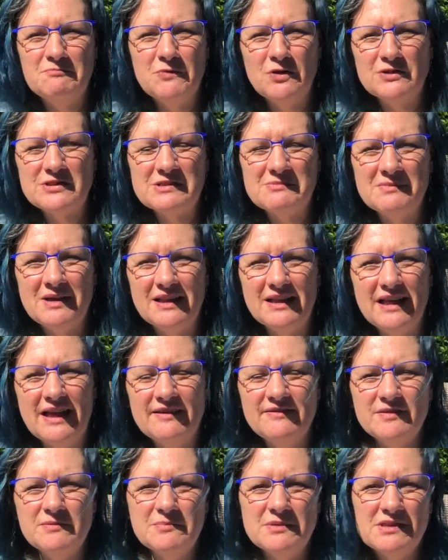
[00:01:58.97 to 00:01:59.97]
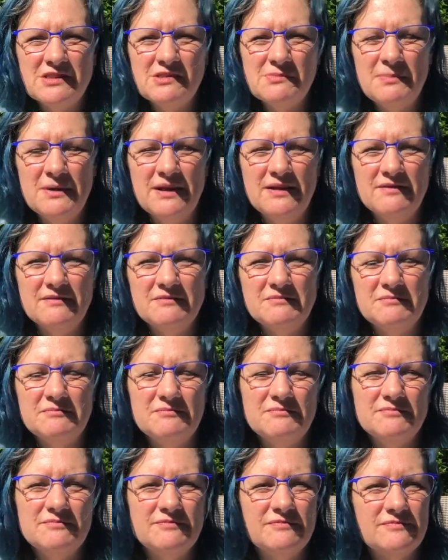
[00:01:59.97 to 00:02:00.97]
Most of my life had been spent
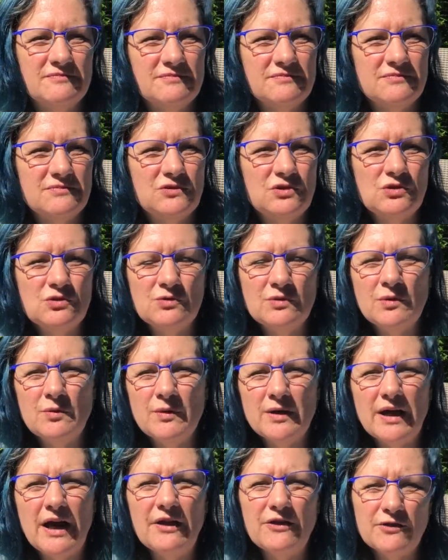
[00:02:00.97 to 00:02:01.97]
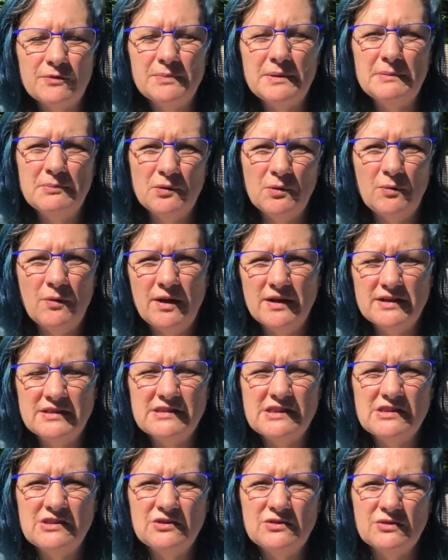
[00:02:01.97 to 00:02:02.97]
doing what other people
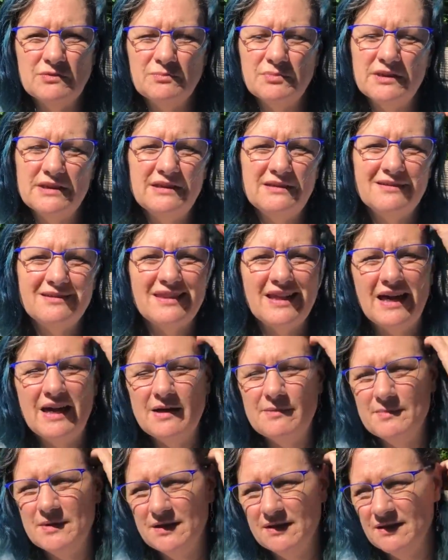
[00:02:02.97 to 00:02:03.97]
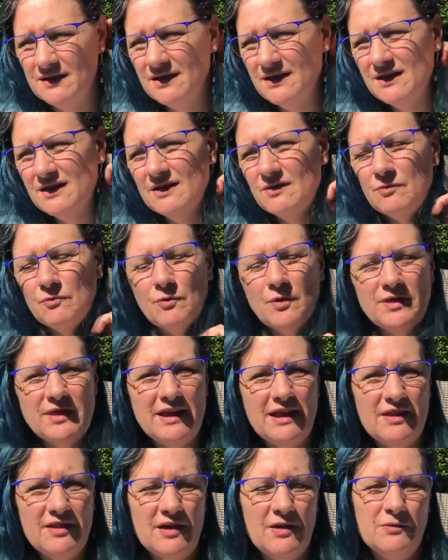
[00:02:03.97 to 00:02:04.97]
wanted to do to please them, and what
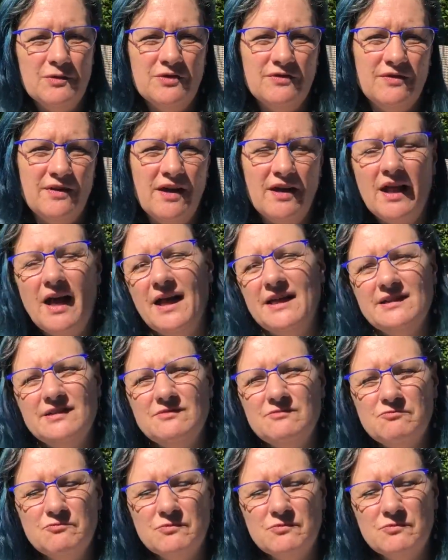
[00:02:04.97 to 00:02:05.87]
they thought was fun, I